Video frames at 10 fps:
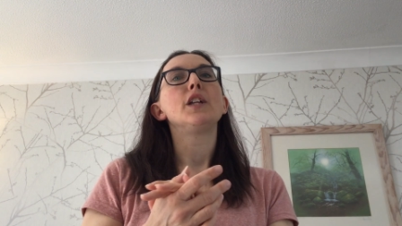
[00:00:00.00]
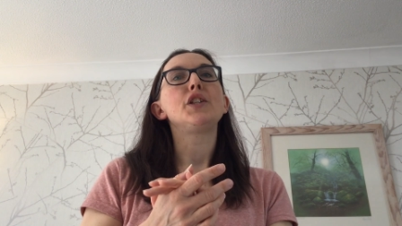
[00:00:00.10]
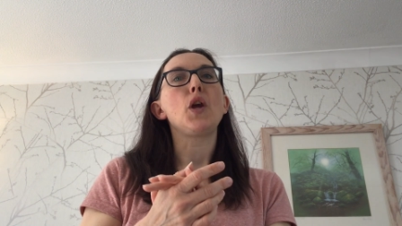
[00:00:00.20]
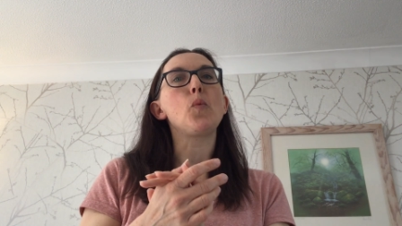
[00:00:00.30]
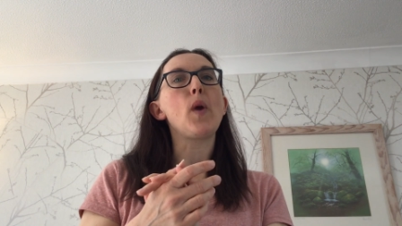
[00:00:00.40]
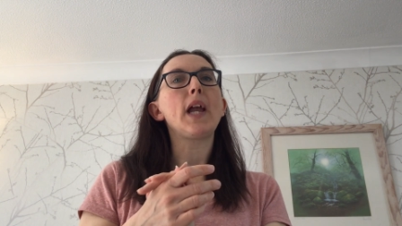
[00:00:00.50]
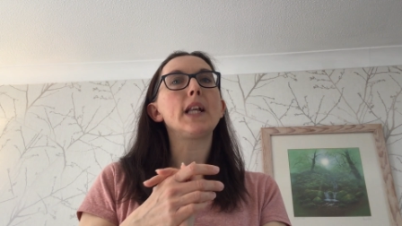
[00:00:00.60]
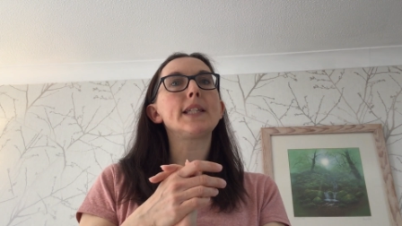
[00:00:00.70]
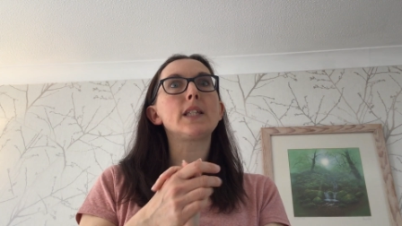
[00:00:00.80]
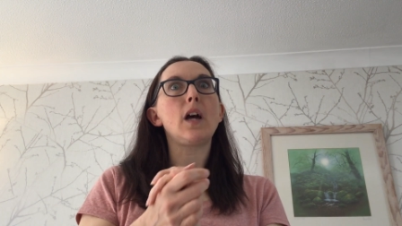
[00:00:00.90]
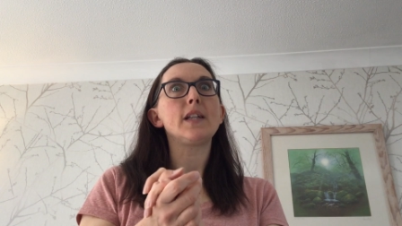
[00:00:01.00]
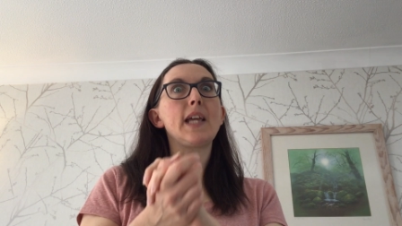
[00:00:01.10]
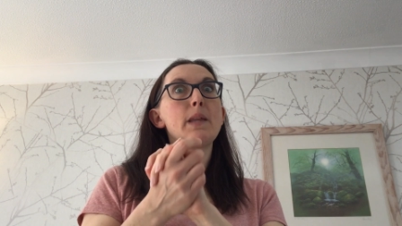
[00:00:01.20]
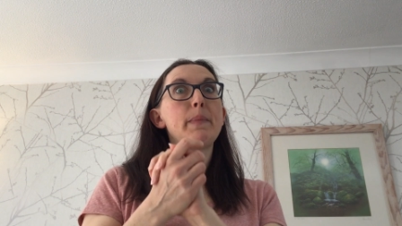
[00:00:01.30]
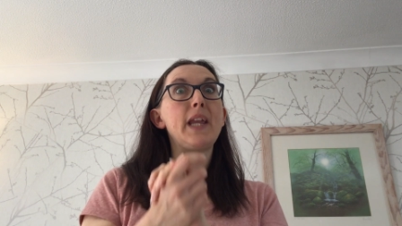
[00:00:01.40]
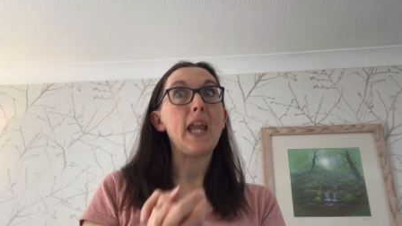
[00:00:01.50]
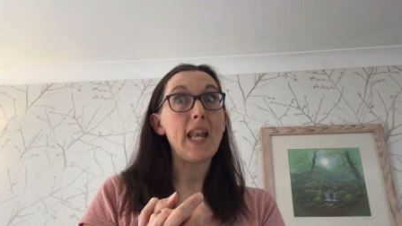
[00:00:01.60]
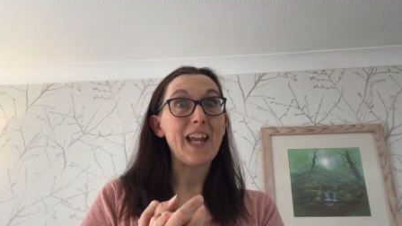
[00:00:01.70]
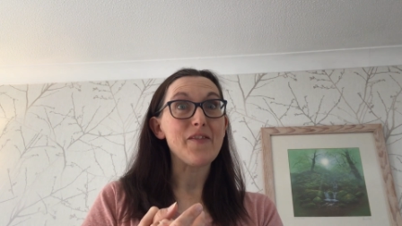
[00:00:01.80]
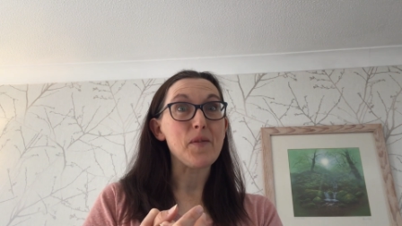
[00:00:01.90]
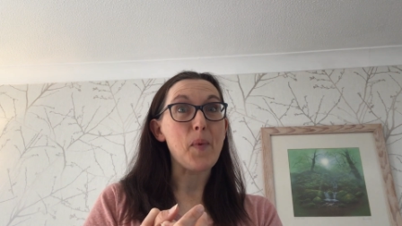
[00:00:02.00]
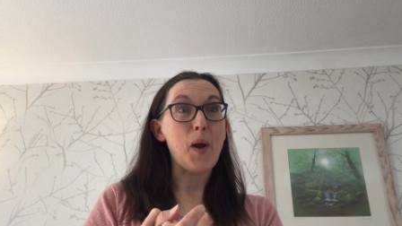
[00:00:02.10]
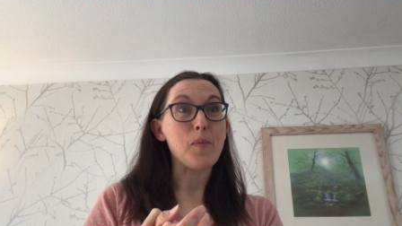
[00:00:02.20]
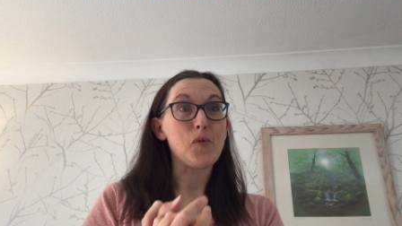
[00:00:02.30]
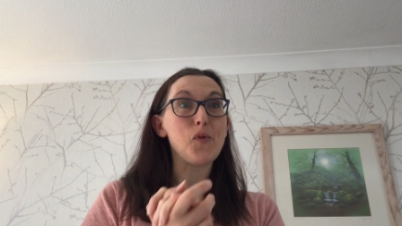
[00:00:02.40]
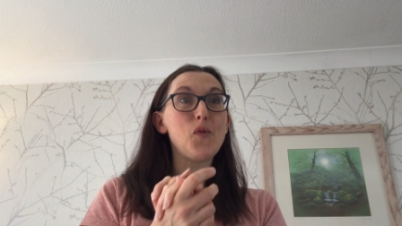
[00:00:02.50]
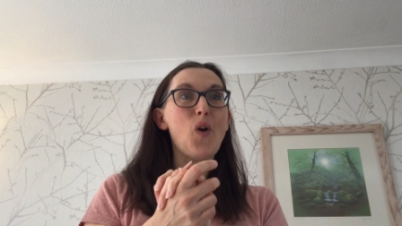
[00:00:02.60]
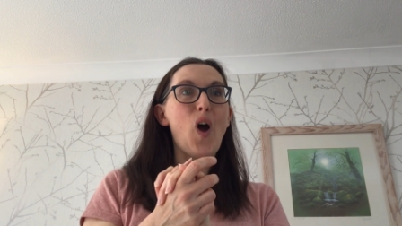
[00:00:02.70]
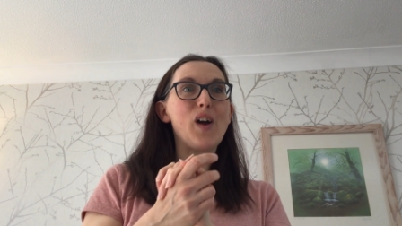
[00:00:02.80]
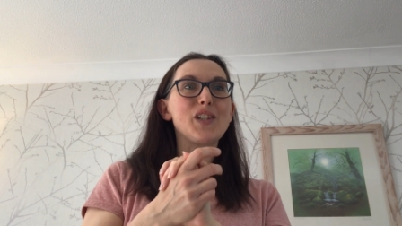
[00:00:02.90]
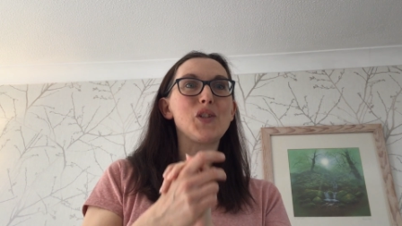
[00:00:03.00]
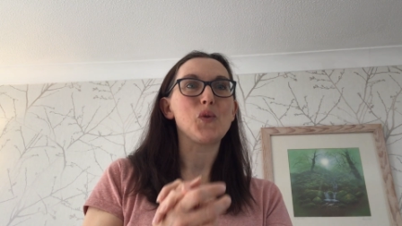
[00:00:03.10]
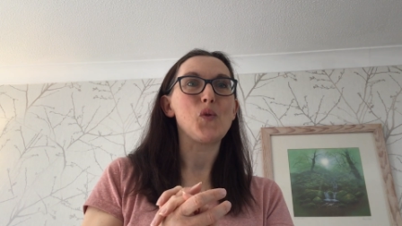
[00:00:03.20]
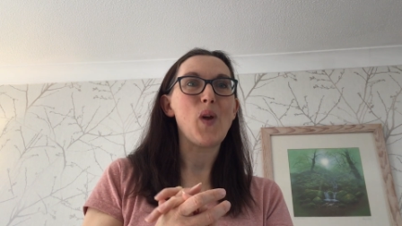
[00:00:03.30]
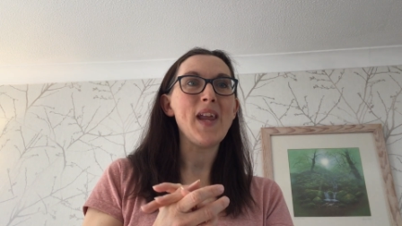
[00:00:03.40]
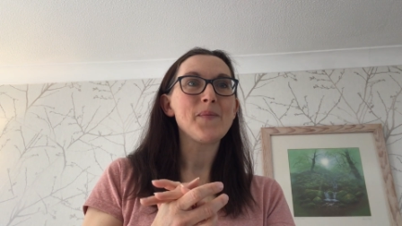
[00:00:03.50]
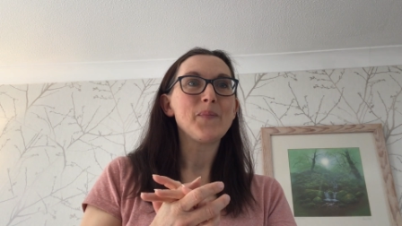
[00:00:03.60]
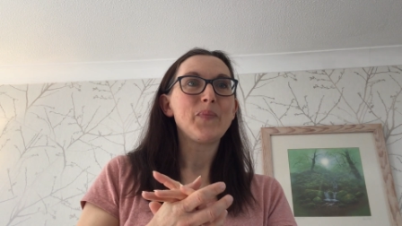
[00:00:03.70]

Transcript: So we're going to start at the beginning of the Bible for our story.